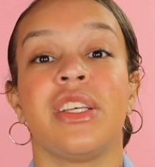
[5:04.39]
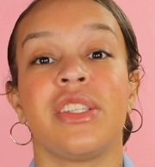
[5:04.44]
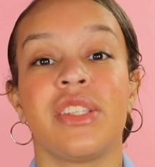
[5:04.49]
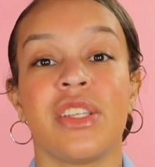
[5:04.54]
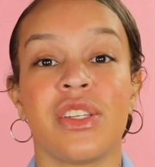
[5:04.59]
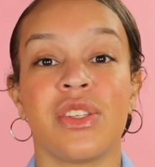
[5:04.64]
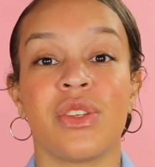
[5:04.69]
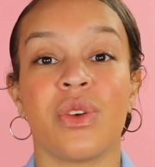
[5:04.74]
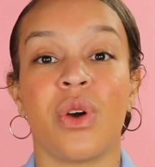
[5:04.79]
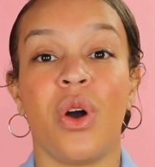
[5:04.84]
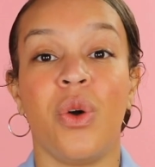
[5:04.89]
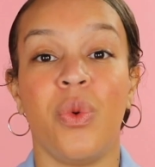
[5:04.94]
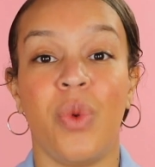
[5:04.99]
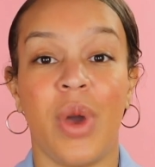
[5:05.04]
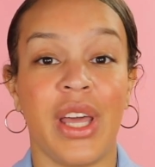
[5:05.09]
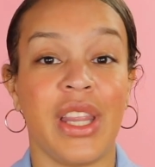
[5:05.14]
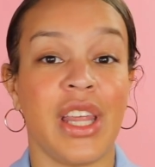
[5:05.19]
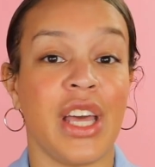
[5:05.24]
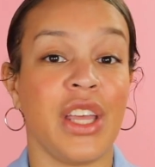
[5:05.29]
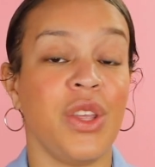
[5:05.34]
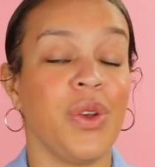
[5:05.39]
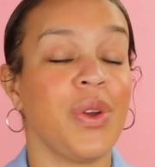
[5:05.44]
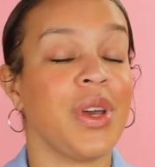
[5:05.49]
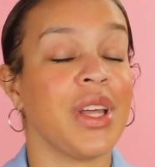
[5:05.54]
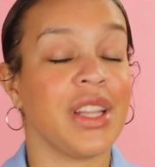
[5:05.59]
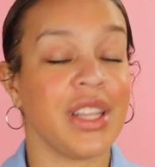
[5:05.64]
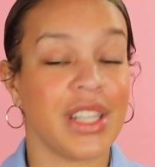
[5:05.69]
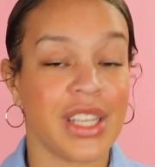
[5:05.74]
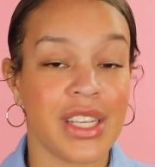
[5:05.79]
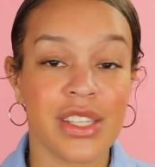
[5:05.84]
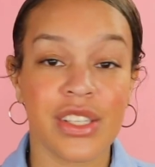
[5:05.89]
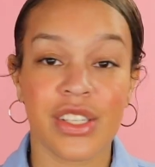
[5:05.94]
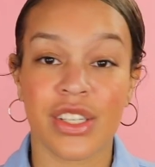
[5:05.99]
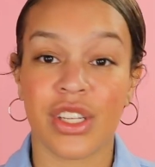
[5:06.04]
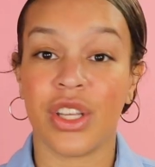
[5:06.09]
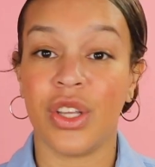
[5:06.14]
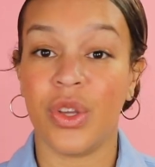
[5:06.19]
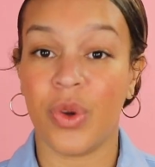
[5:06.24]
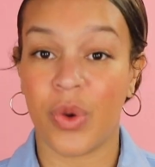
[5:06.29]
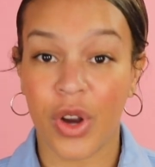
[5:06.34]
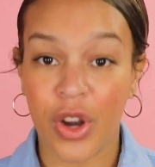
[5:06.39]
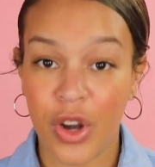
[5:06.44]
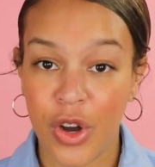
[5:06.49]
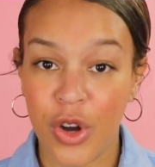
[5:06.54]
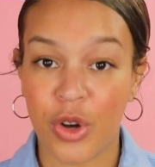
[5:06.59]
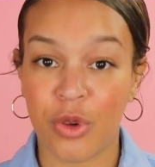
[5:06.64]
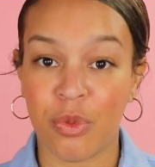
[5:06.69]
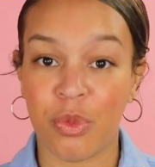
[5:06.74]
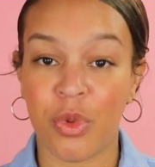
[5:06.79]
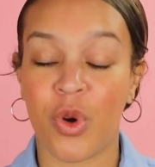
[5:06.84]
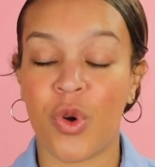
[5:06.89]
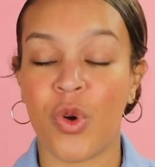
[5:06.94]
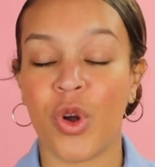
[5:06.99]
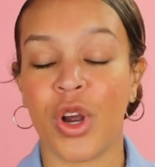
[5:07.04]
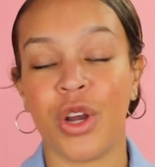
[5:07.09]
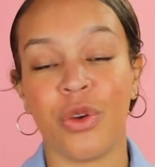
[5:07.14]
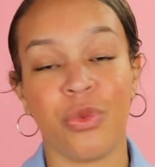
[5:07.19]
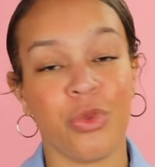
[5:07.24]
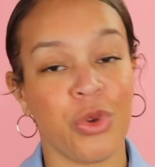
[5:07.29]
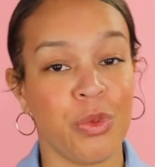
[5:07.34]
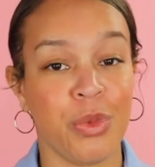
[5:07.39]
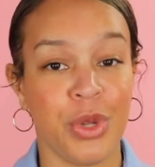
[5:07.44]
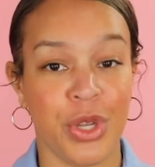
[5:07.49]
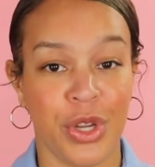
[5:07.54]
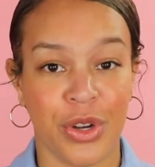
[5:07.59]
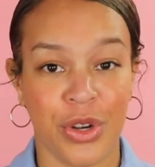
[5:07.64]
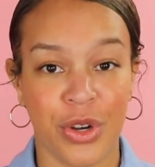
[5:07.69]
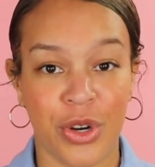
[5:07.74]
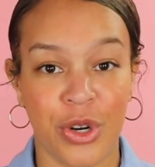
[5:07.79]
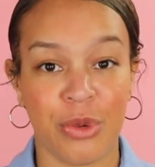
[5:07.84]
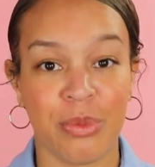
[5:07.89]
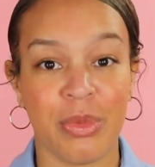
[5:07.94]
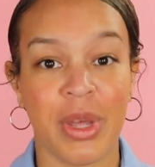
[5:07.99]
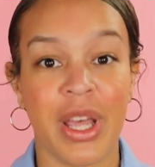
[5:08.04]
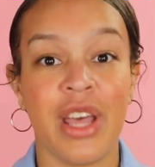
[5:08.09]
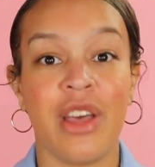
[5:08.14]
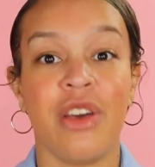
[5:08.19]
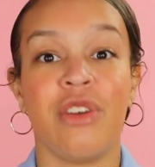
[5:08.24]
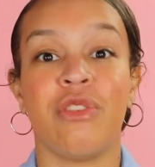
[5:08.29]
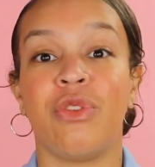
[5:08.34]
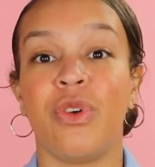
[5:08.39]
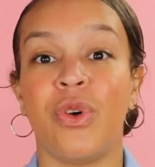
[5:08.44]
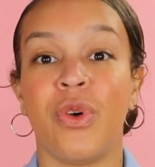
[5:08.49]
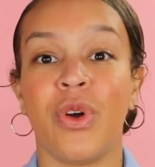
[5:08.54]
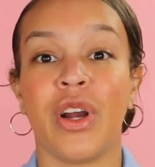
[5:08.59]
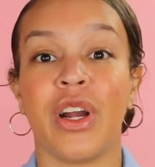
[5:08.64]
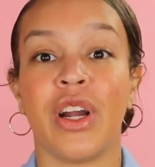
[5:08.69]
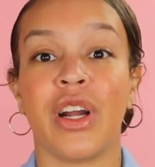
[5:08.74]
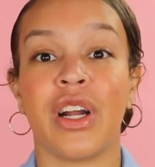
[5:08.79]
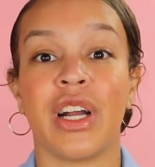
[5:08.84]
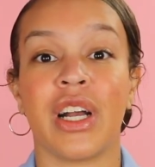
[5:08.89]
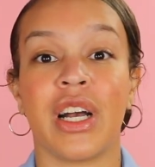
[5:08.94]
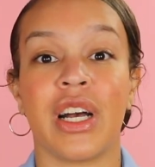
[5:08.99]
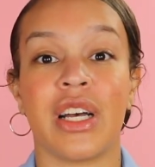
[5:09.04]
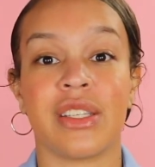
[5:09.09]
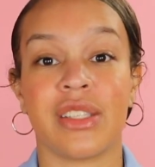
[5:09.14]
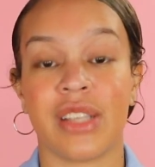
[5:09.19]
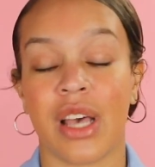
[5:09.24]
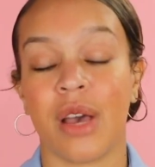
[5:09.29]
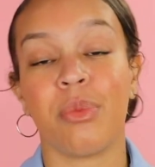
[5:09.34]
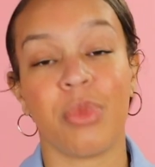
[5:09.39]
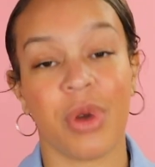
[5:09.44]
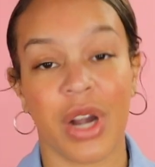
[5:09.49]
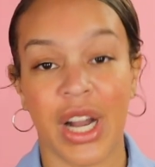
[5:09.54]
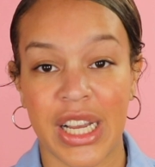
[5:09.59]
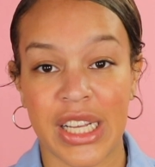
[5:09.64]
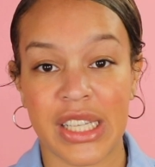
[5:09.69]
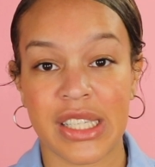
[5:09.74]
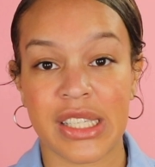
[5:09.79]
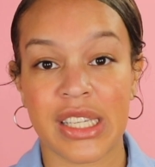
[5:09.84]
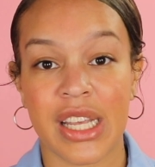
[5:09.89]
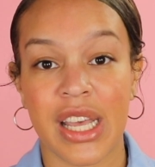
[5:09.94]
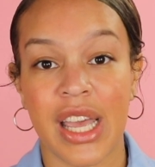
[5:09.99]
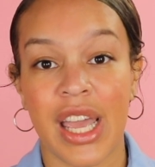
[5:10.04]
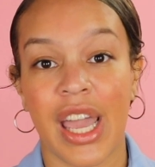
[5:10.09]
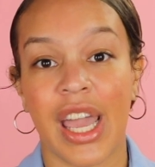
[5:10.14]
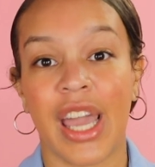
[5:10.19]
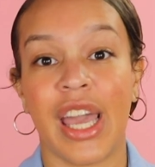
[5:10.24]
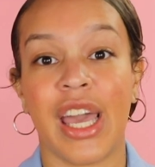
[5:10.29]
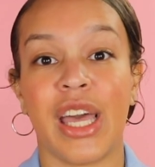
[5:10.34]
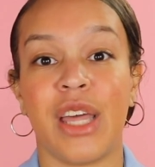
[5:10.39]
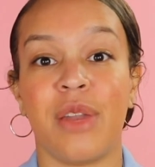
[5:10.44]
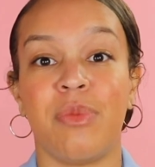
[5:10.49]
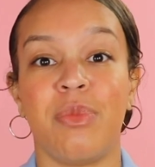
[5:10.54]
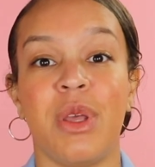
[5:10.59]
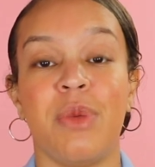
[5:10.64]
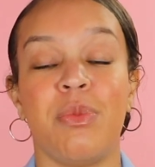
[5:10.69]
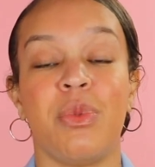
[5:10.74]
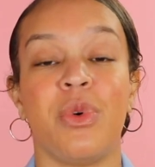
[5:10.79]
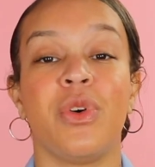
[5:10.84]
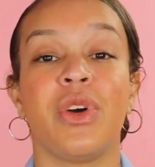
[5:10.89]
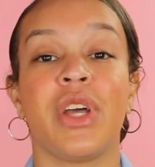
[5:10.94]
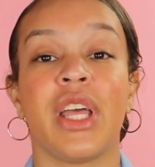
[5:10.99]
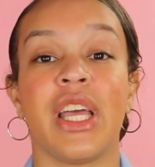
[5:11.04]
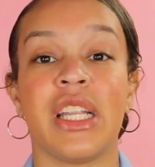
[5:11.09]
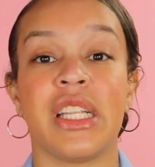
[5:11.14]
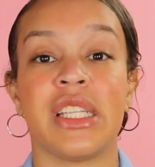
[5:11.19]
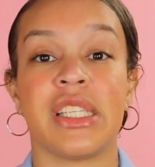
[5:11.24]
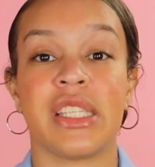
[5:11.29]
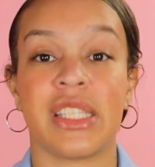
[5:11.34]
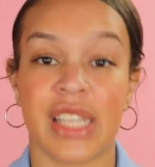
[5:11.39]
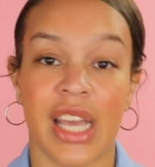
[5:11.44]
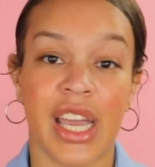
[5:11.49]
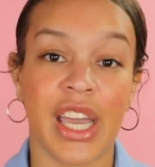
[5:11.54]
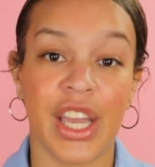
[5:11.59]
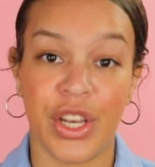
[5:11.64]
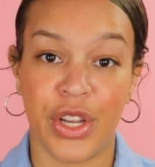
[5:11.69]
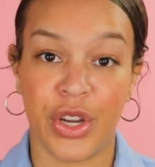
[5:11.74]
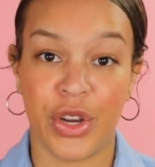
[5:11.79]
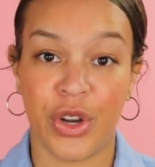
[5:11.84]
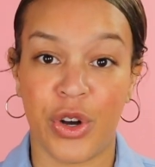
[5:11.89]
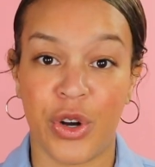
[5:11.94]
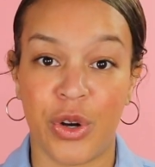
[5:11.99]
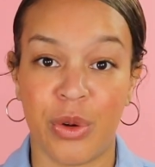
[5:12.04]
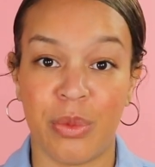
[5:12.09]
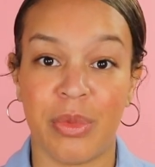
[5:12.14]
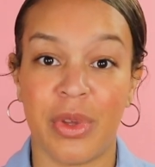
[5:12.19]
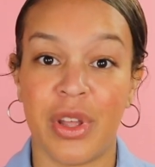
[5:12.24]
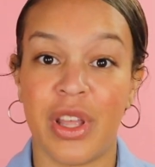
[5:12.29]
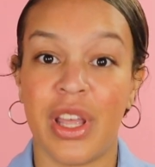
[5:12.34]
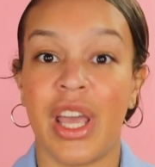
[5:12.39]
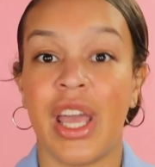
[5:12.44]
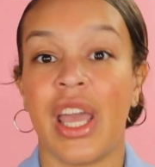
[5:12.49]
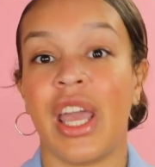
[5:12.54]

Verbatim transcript: This is a way that you can list your home or a room in your home for a set price, and people can stay in your home,